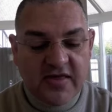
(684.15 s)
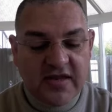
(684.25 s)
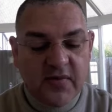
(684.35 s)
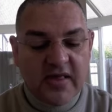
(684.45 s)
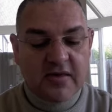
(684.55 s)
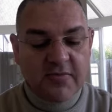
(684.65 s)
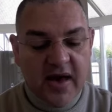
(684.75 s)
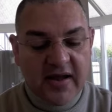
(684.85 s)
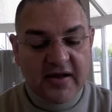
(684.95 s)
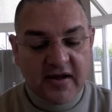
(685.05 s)
And he went to
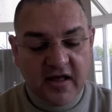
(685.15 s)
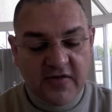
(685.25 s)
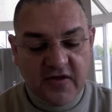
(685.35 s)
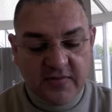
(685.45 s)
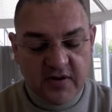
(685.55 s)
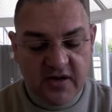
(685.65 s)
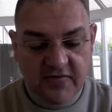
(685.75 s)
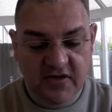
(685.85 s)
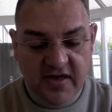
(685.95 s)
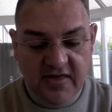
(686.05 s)
Pilate and asked for the body
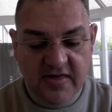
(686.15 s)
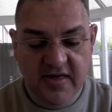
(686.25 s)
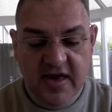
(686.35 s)
of Jesus.